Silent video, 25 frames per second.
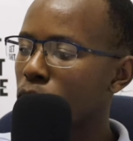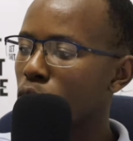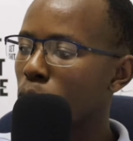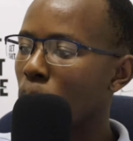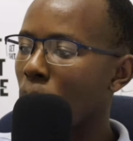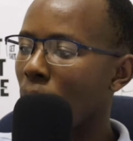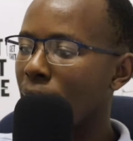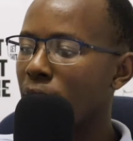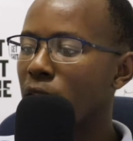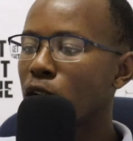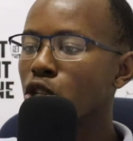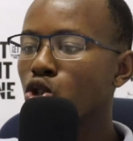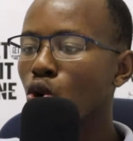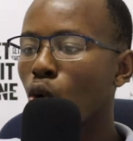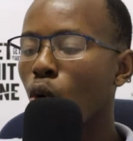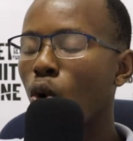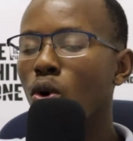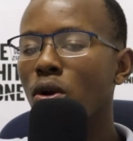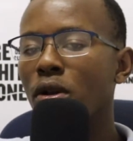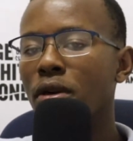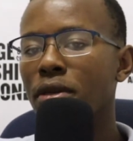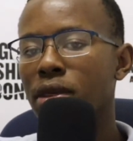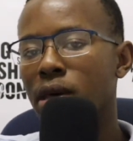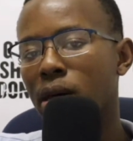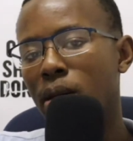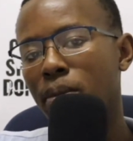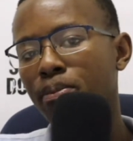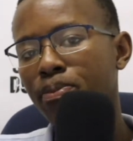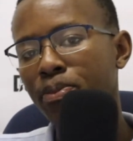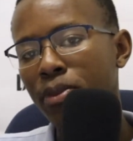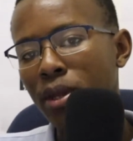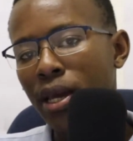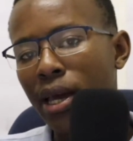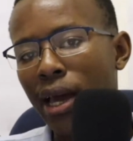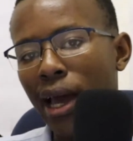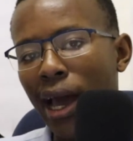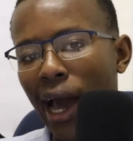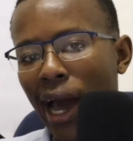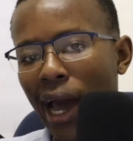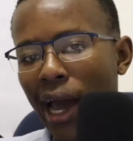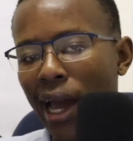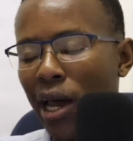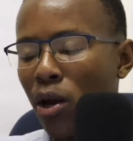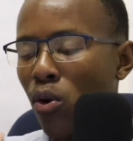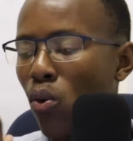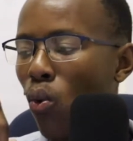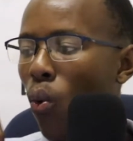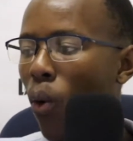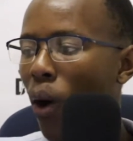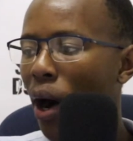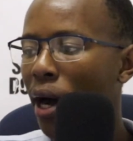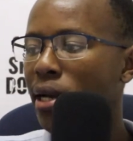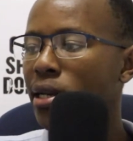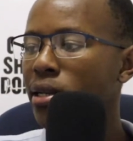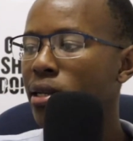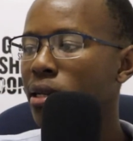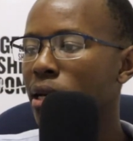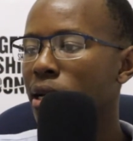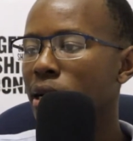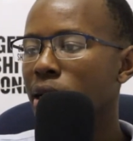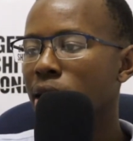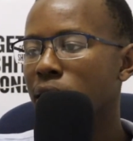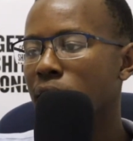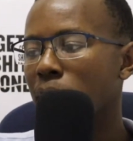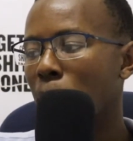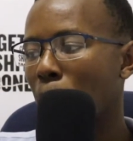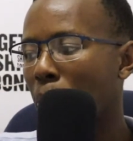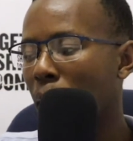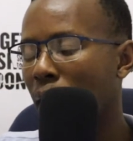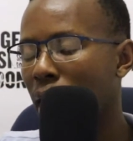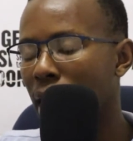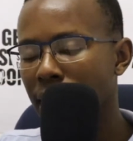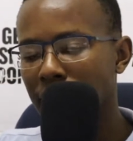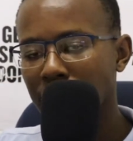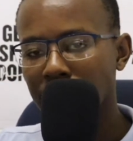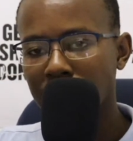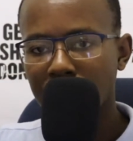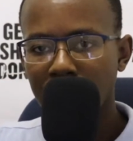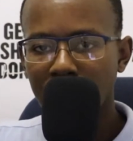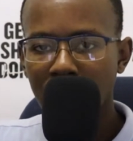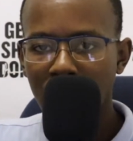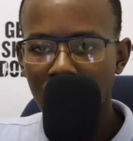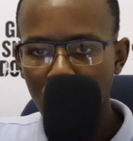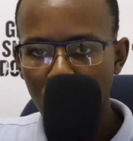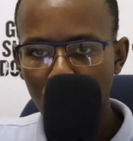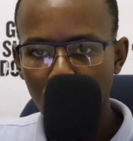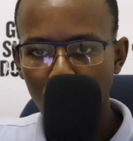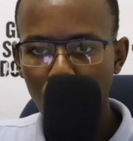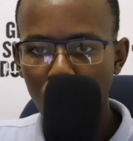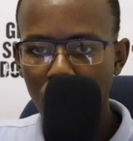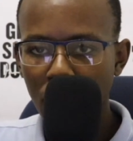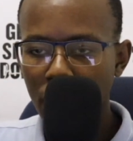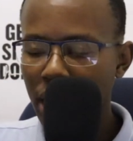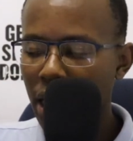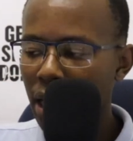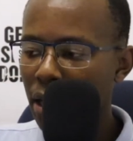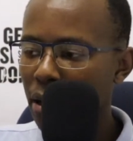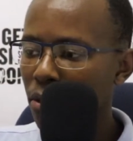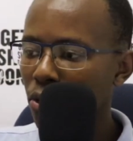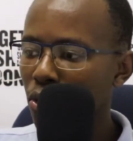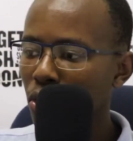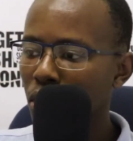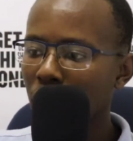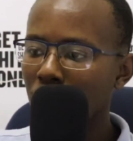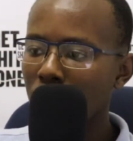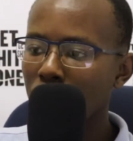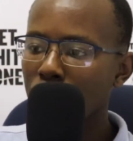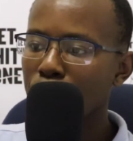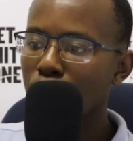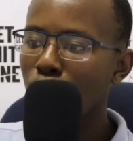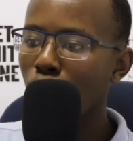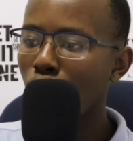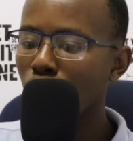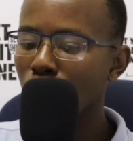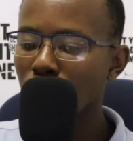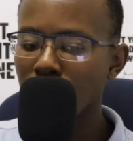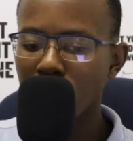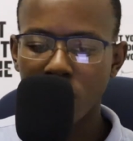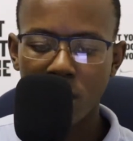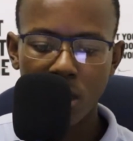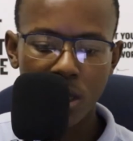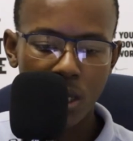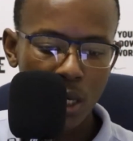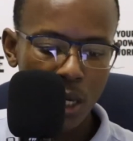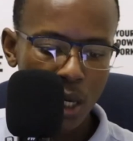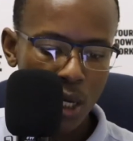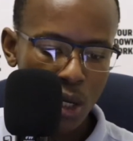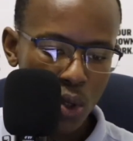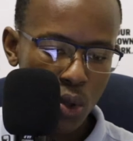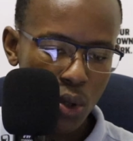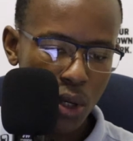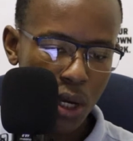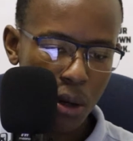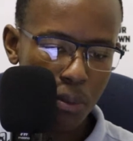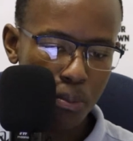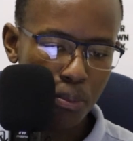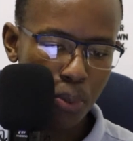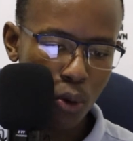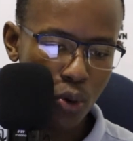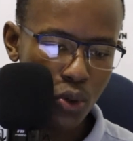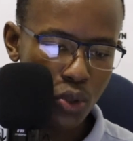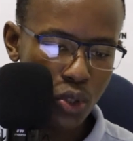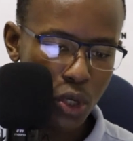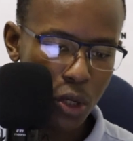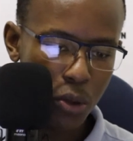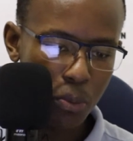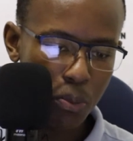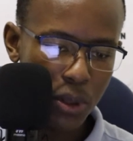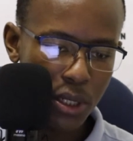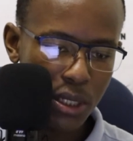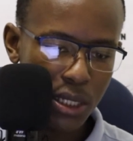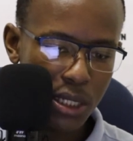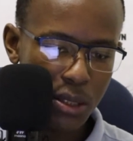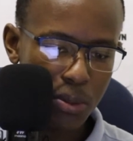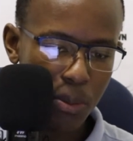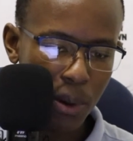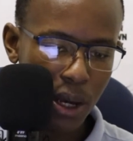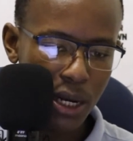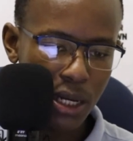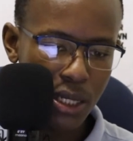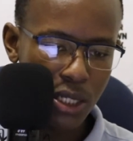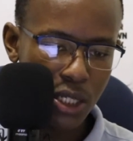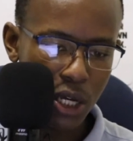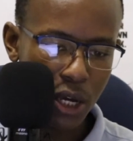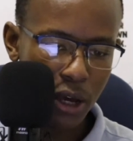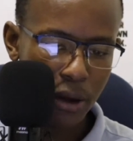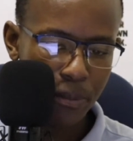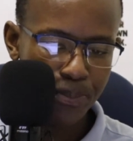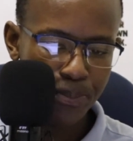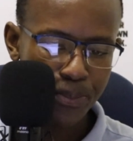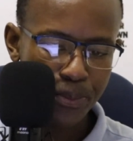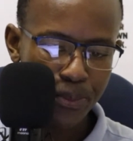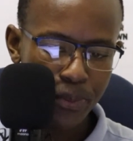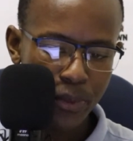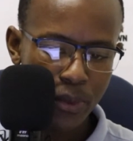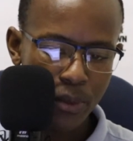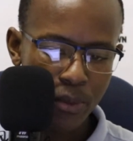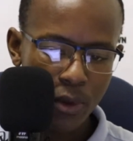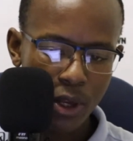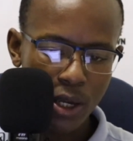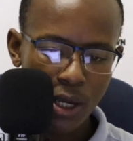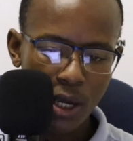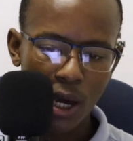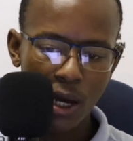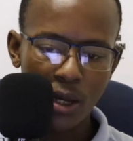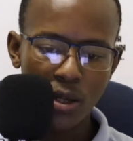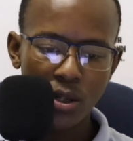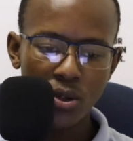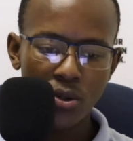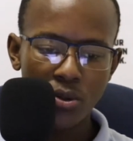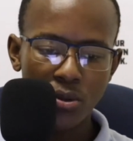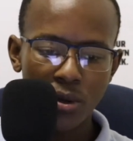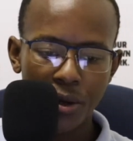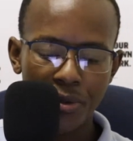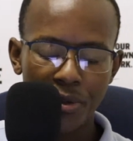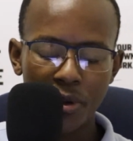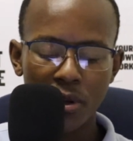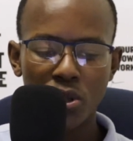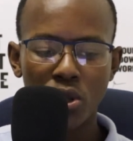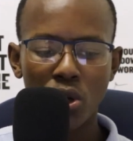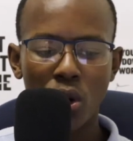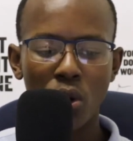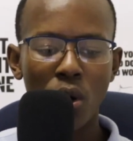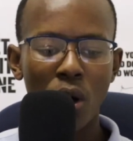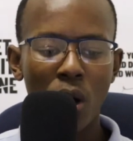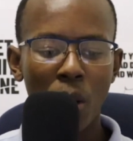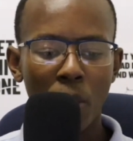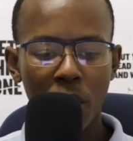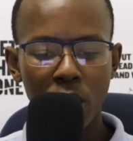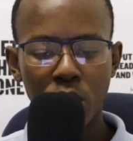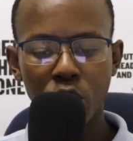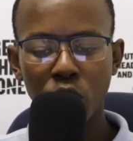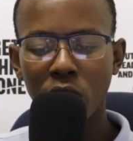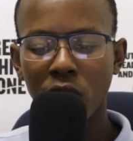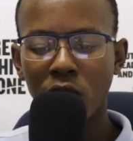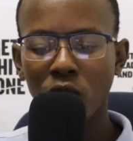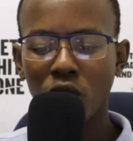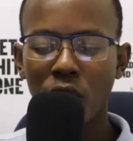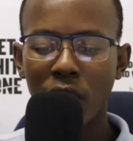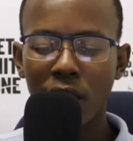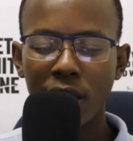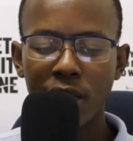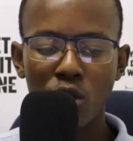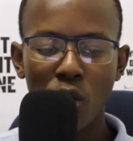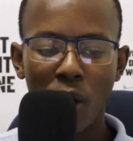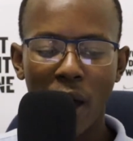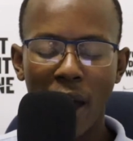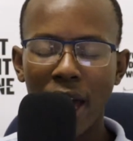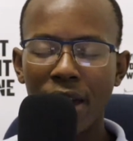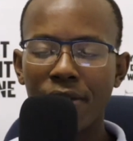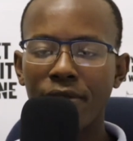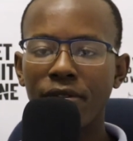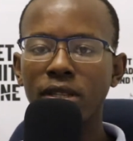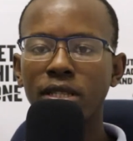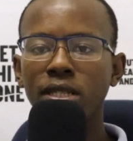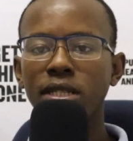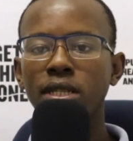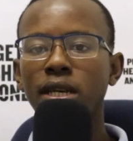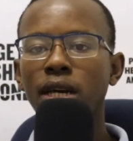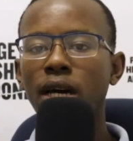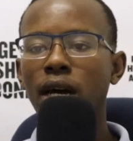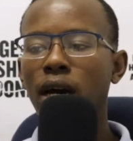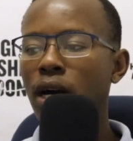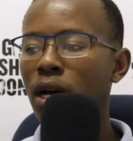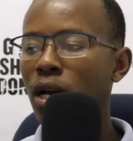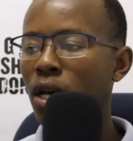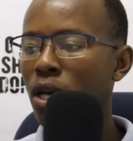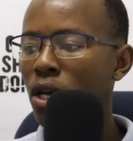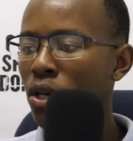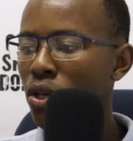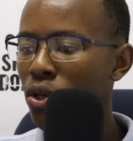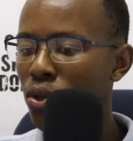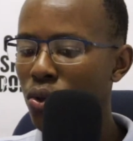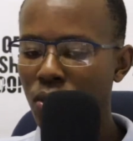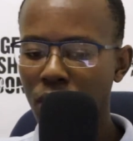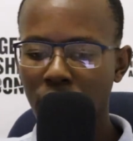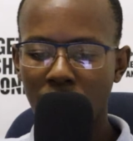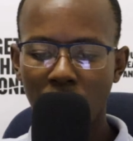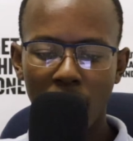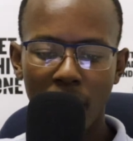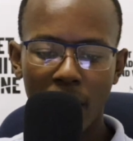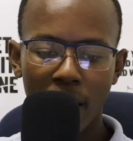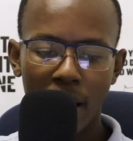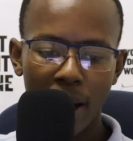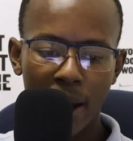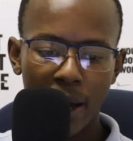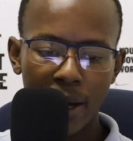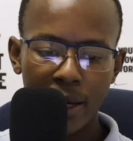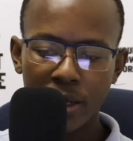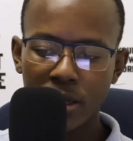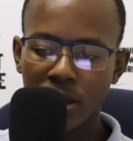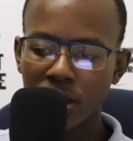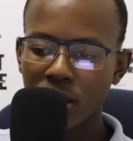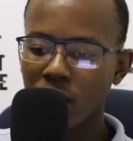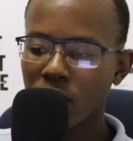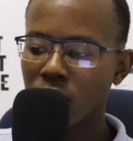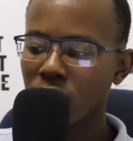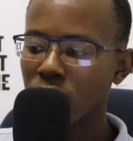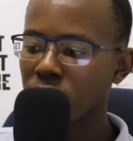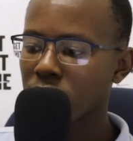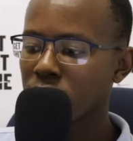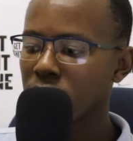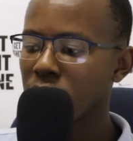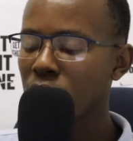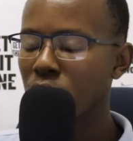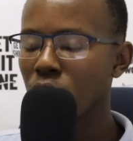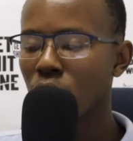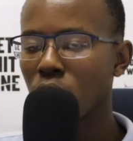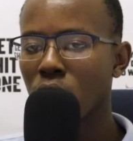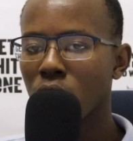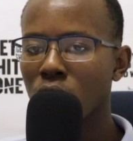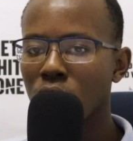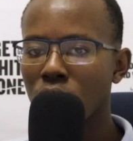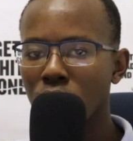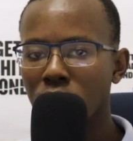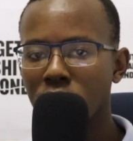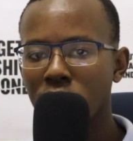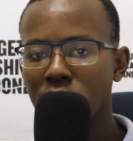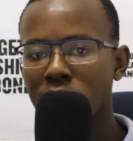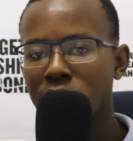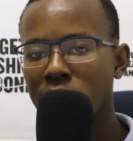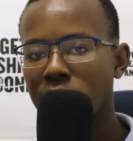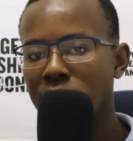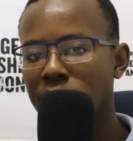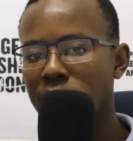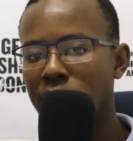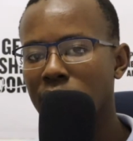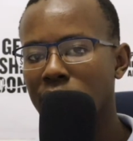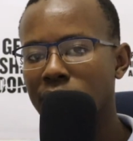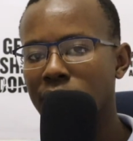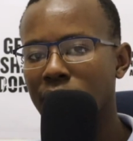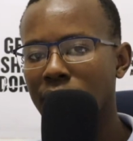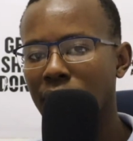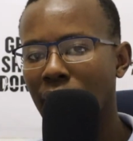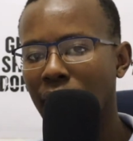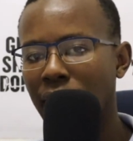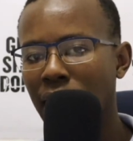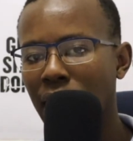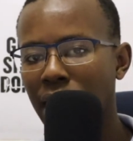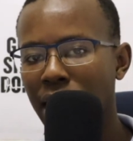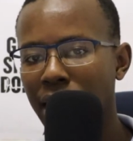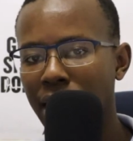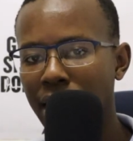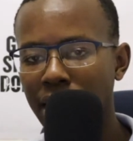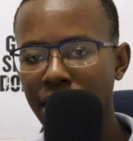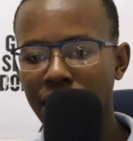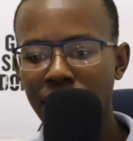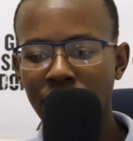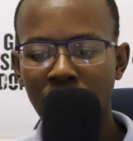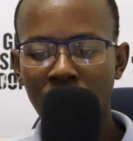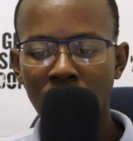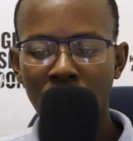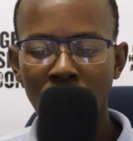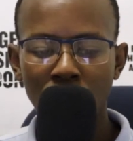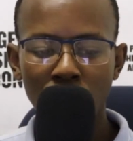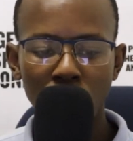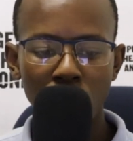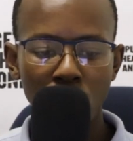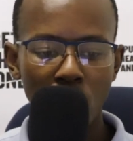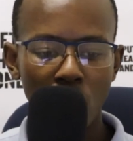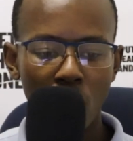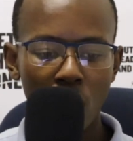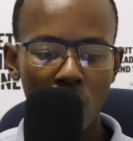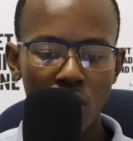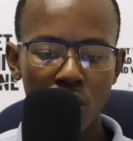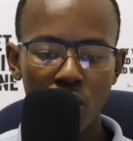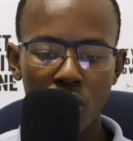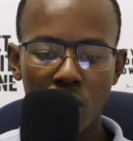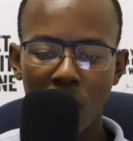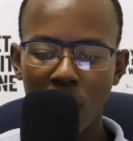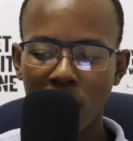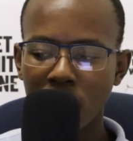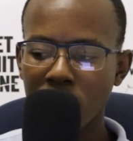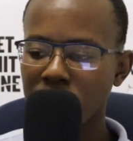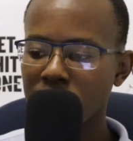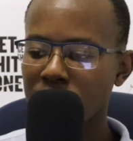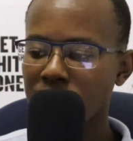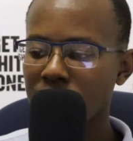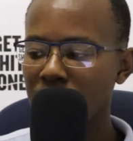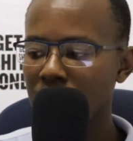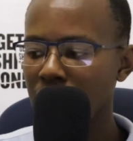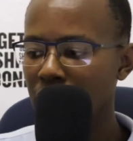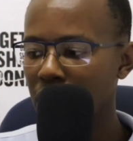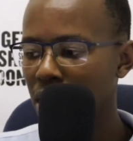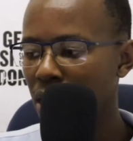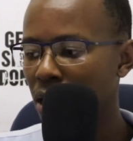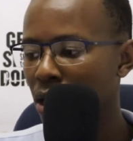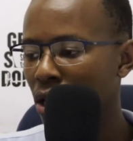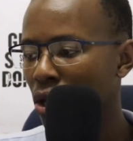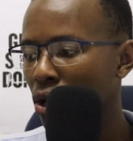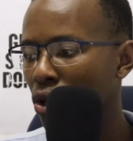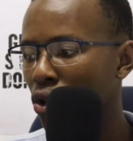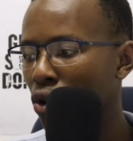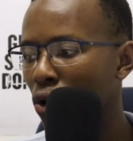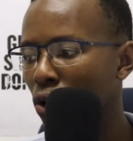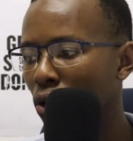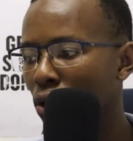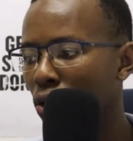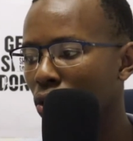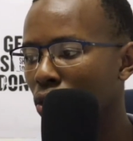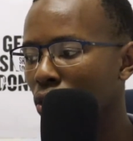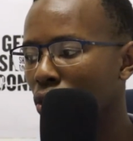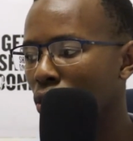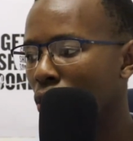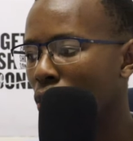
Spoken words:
manage all of them in one place. So you can post on Business Manager. Can you? I think so. But you can create your adverts here. You can see your statistics and analytics. You know, you can see your